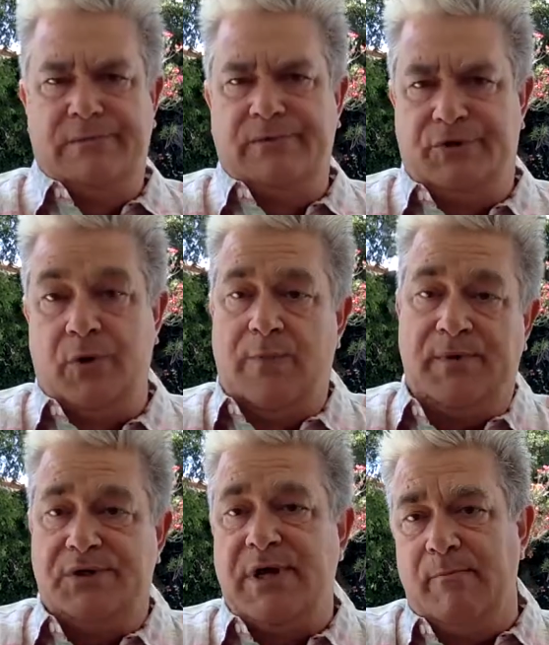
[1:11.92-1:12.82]
show up
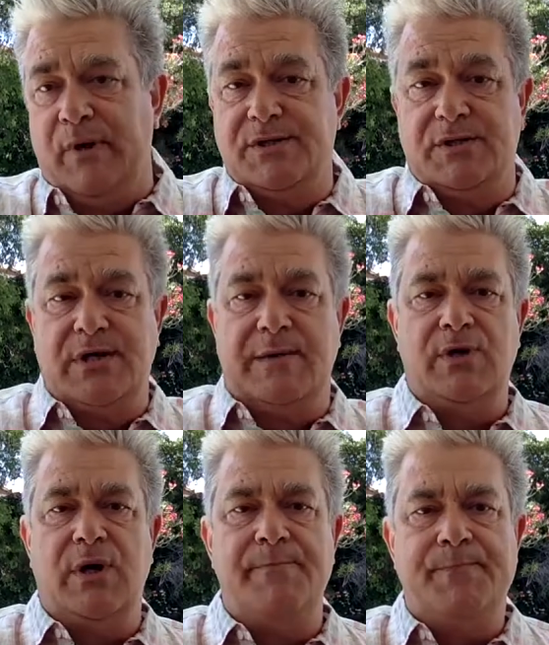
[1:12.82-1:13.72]
at the same place at the same
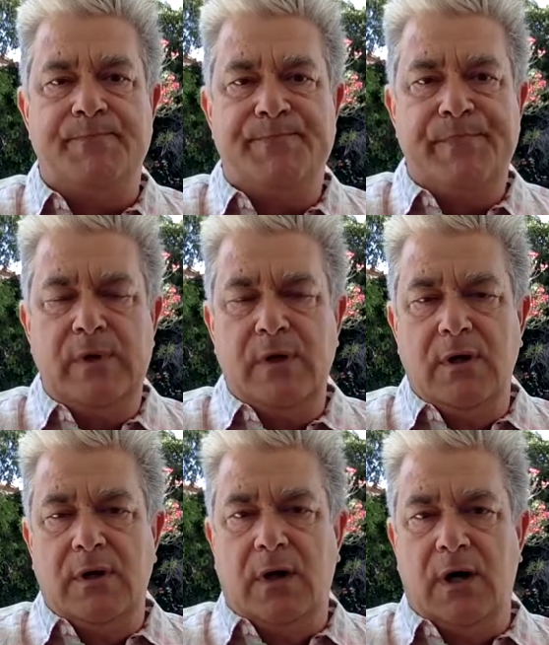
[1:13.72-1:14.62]

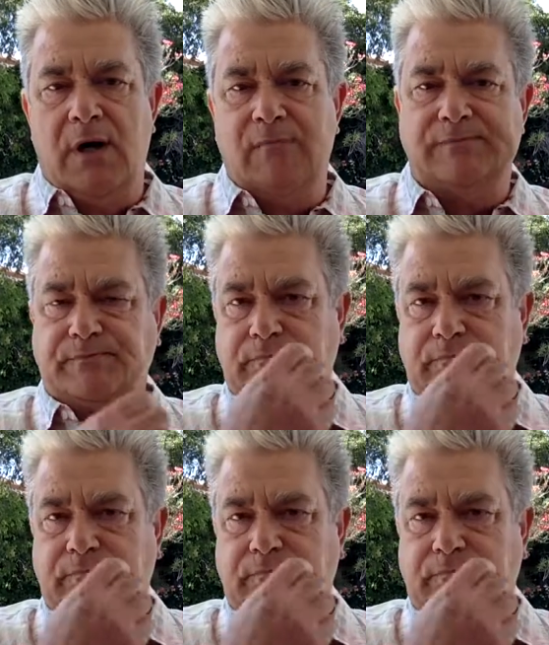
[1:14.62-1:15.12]
time.